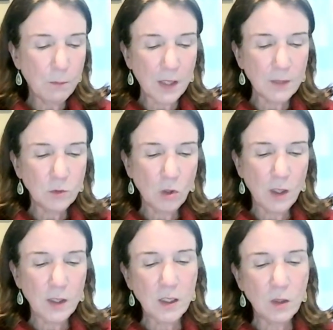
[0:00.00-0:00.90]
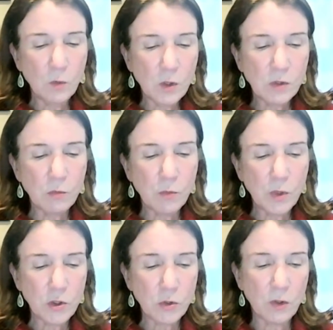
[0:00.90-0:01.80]
Bottom line, he can work to
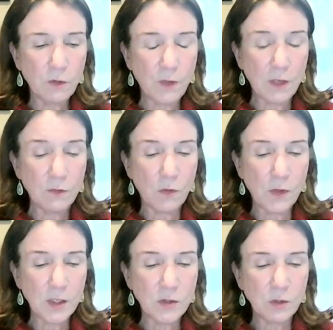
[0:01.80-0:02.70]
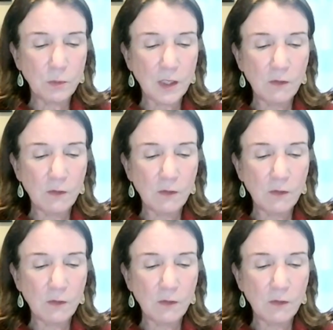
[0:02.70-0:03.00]
reassure the faithful that he is doing